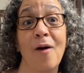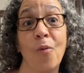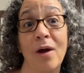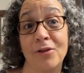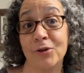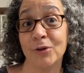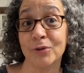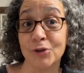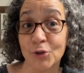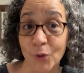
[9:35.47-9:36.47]
whether
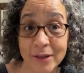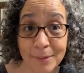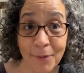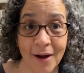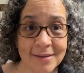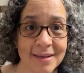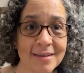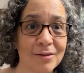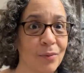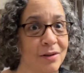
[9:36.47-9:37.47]
you enjoyed the
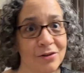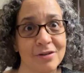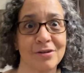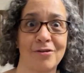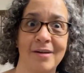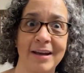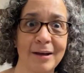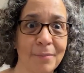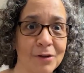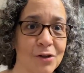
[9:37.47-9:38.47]
process or whether it just
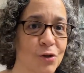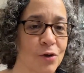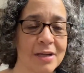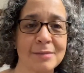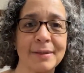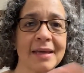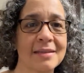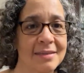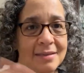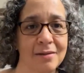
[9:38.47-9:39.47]
created a bunch of stress,
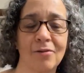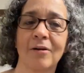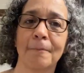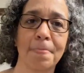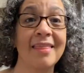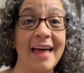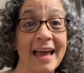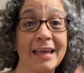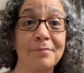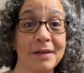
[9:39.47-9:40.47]
because
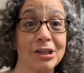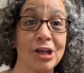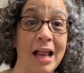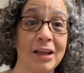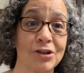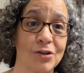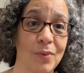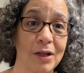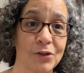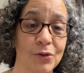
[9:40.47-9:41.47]
that can be a challenge as
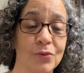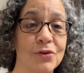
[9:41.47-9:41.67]
well too.